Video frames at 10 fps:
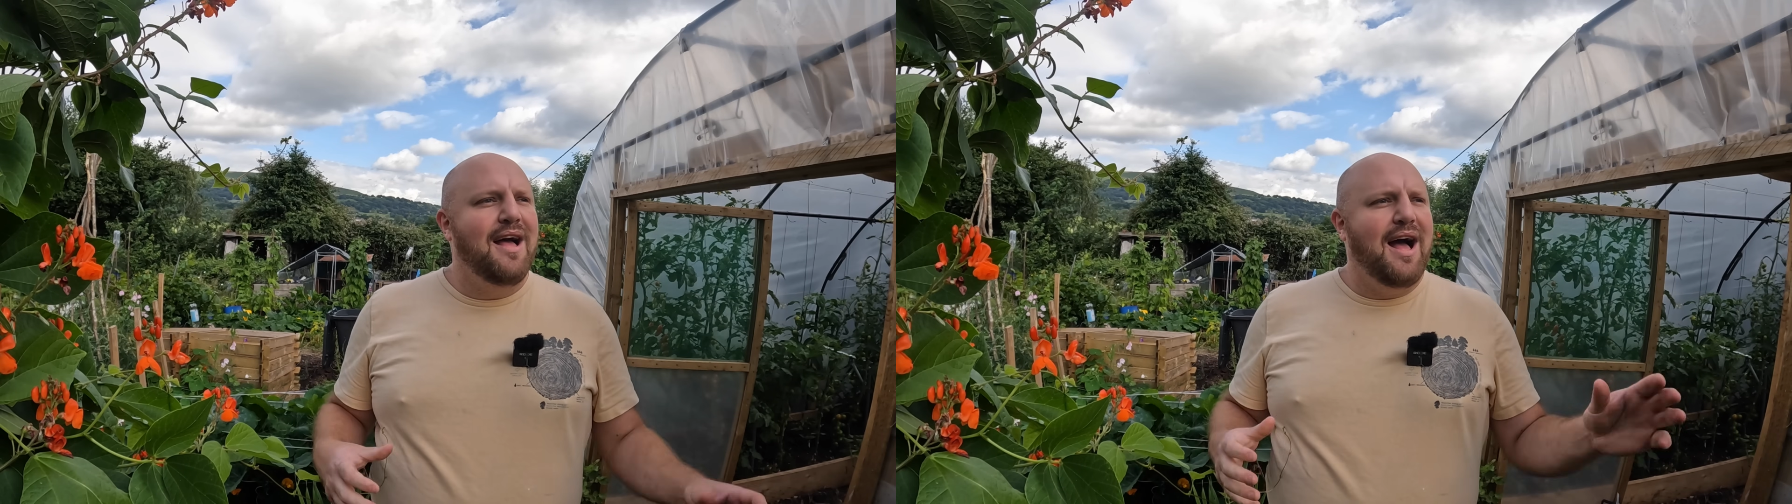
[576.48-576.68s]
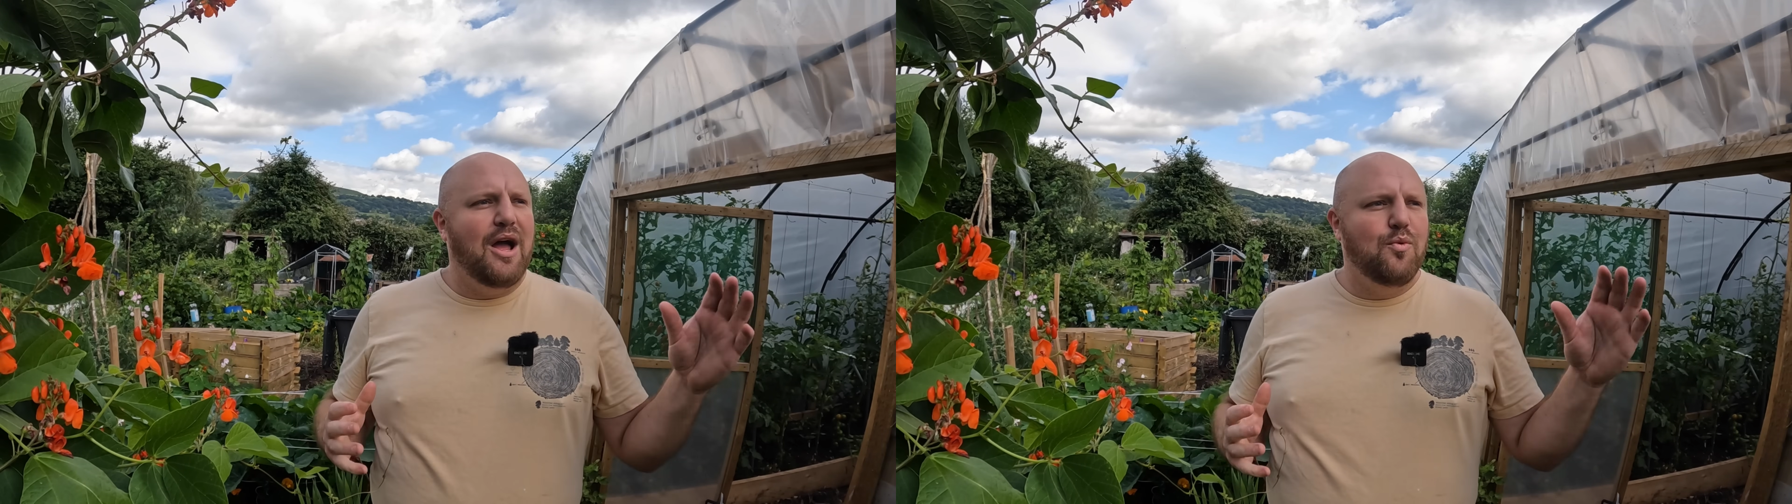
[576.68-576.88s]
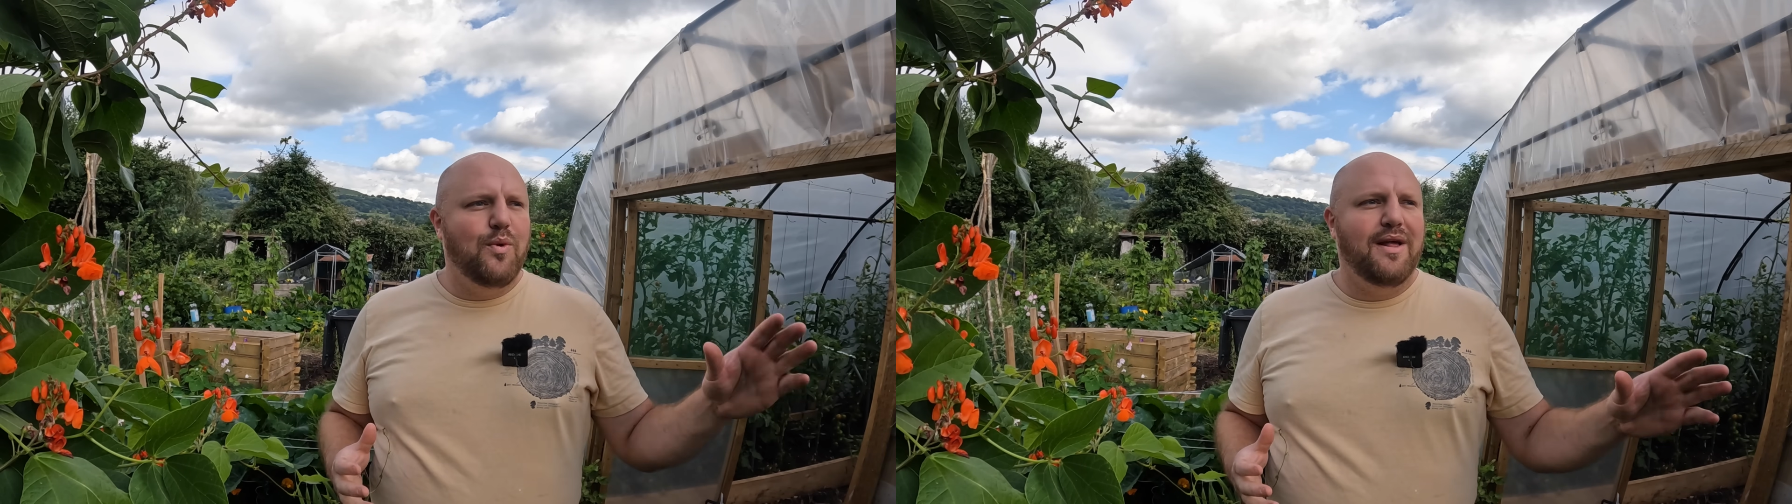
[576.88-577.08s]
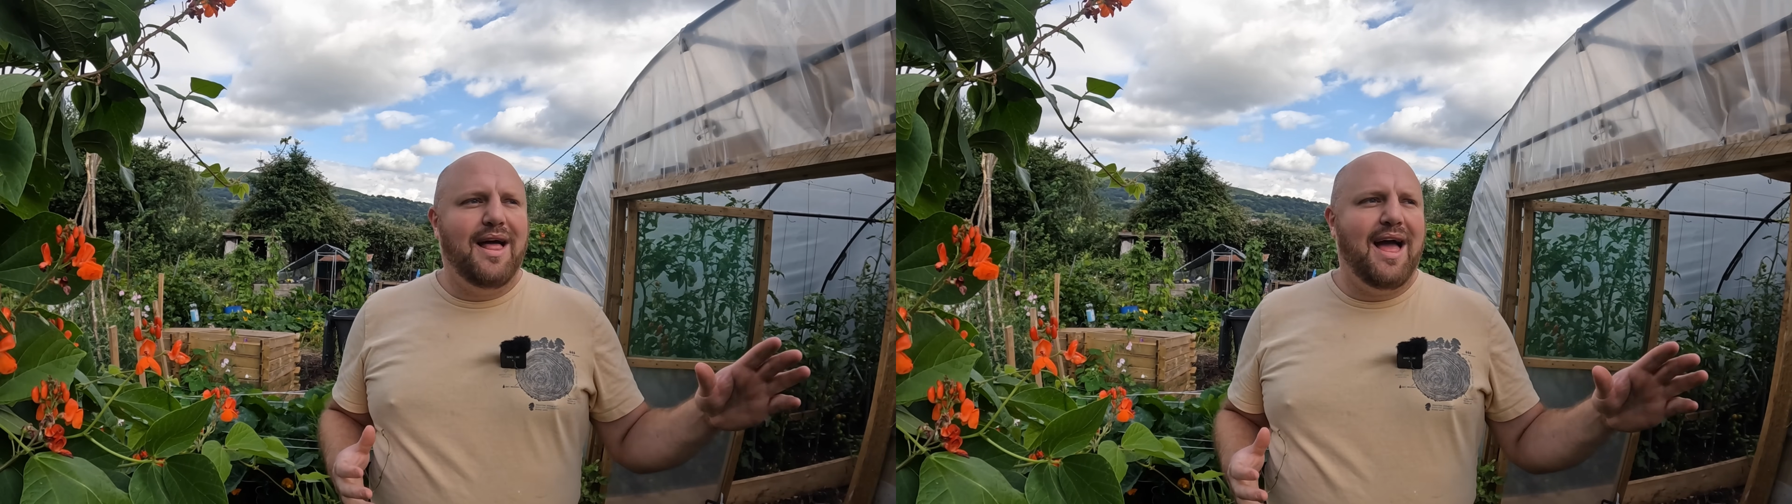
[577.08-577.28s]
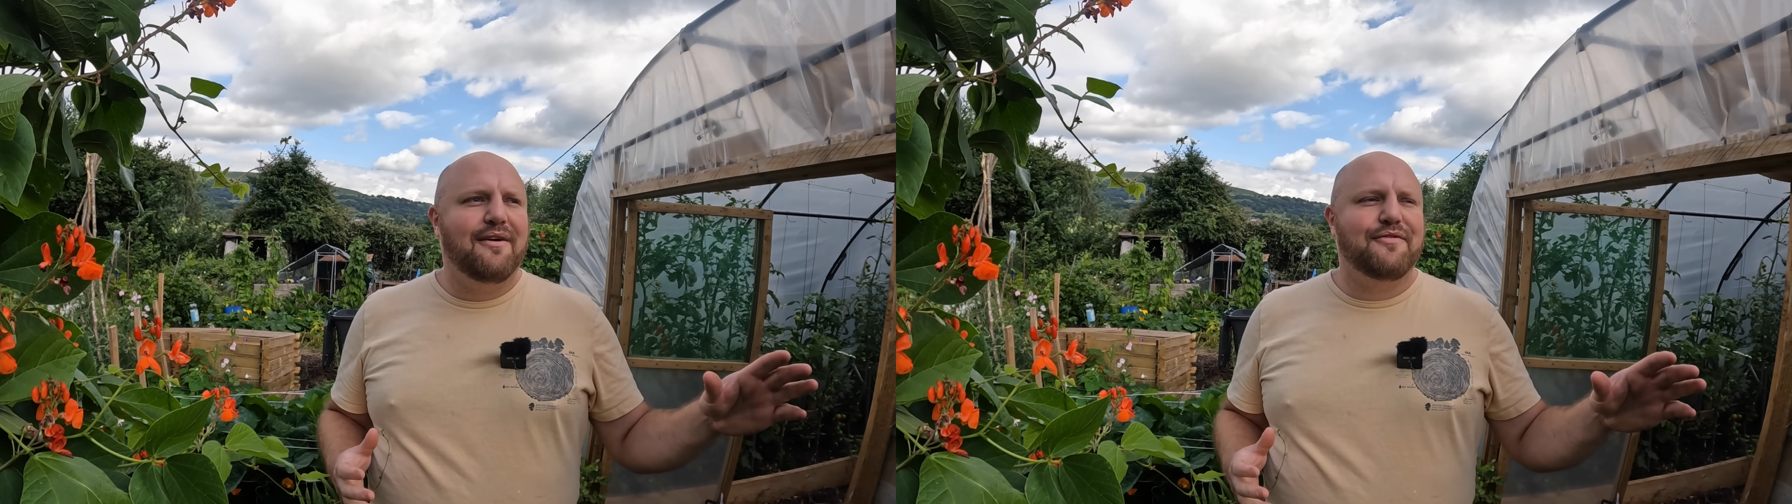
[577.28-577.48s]
I will
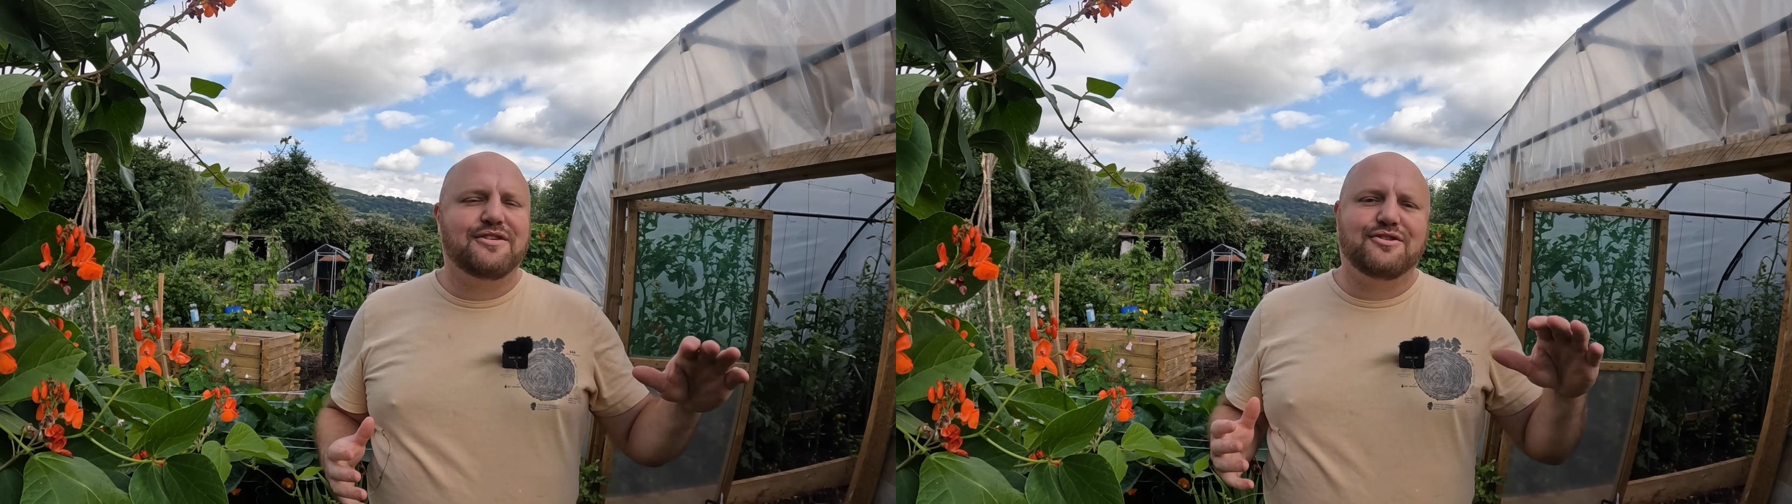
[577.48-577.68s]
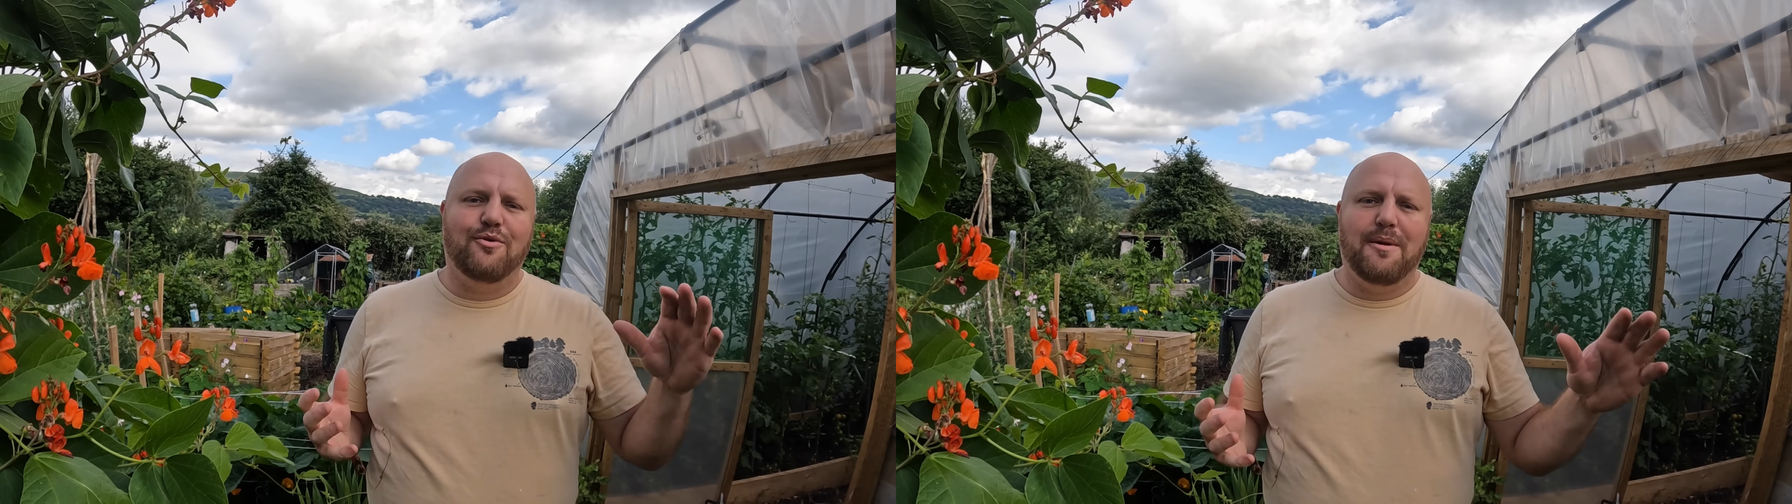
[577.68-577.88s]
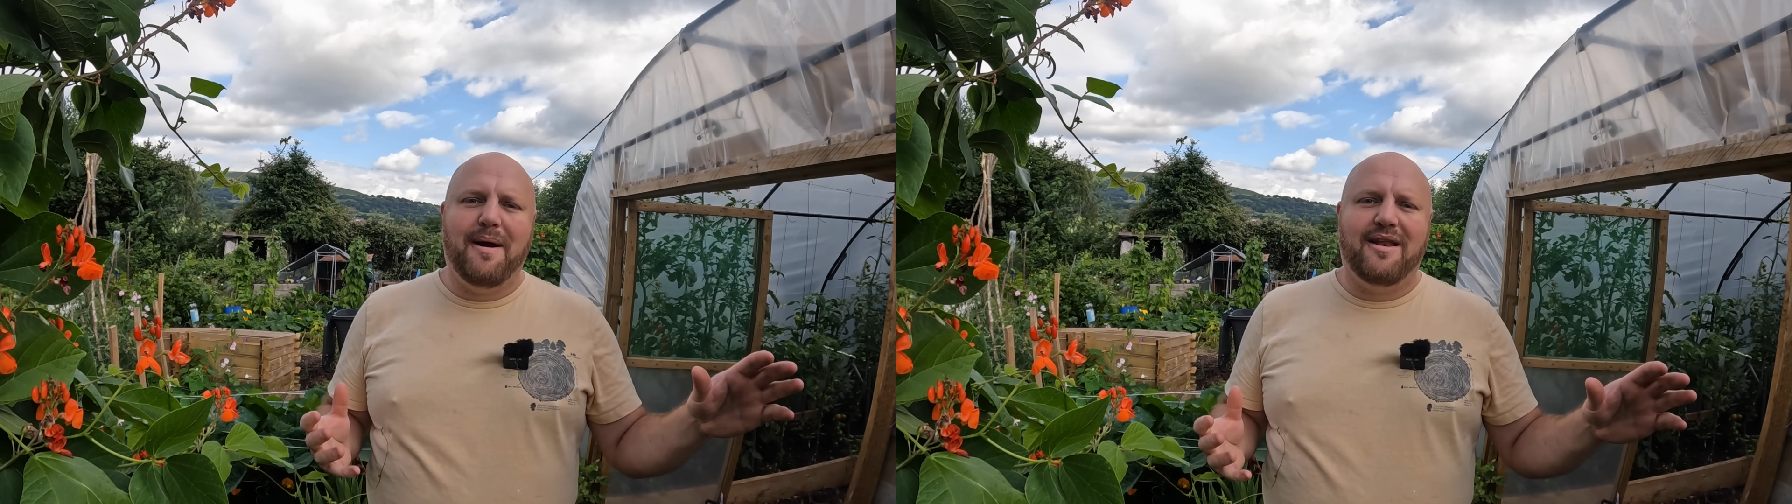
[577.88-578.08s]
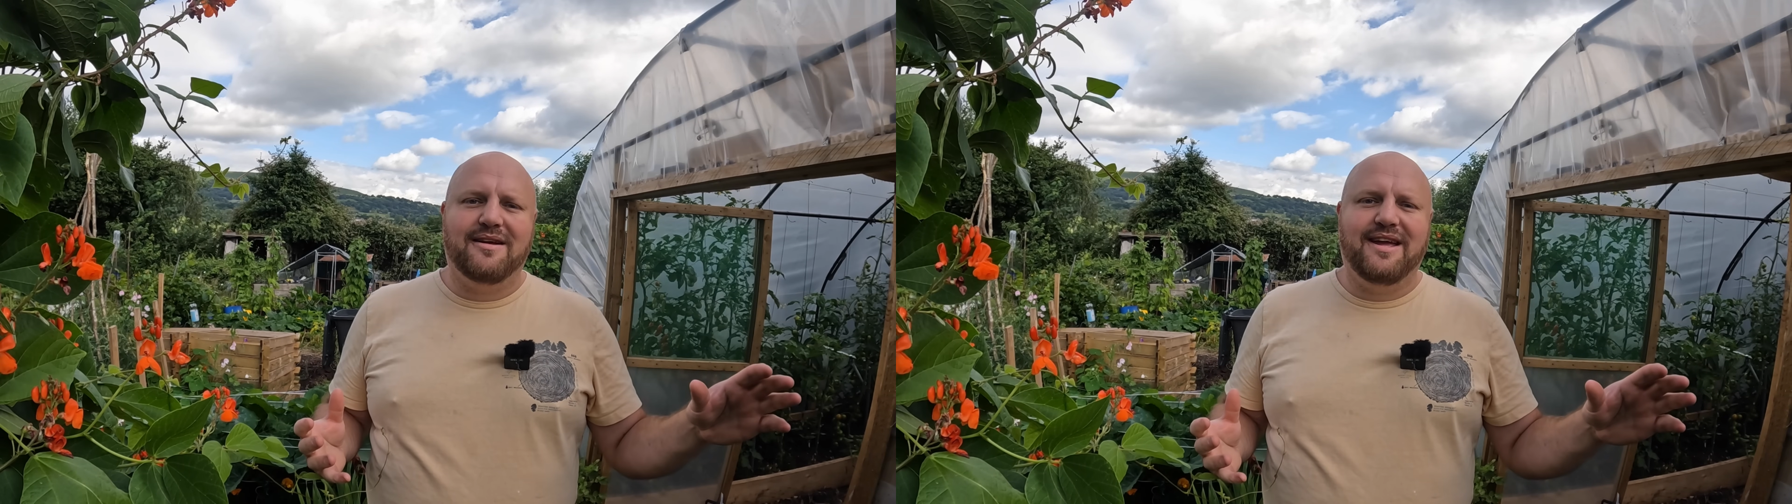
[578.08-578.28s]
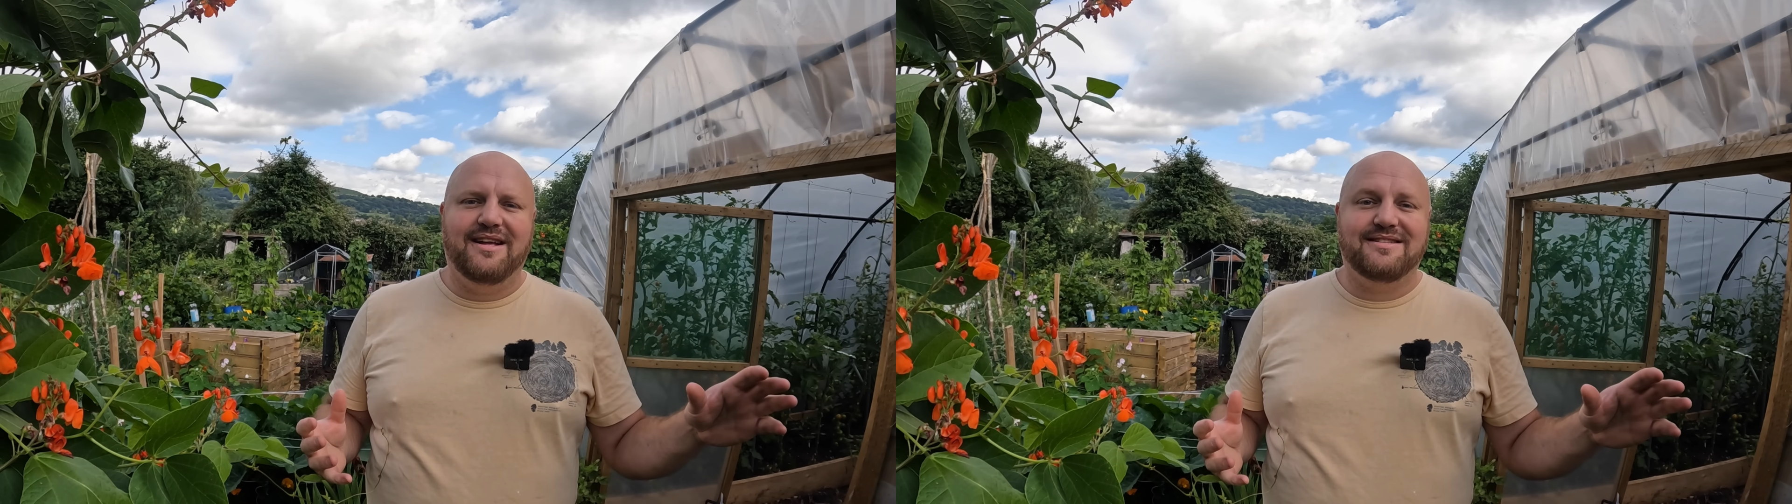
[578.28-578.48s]
have the solar panel
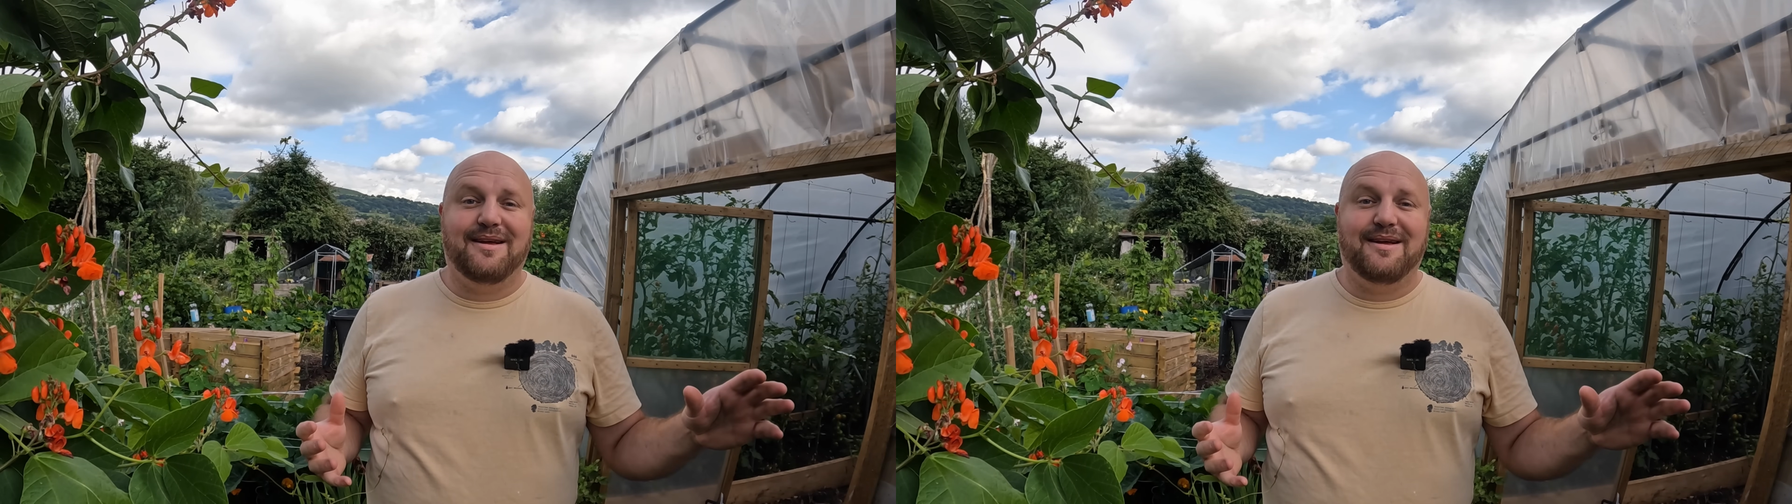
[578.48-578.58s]
kits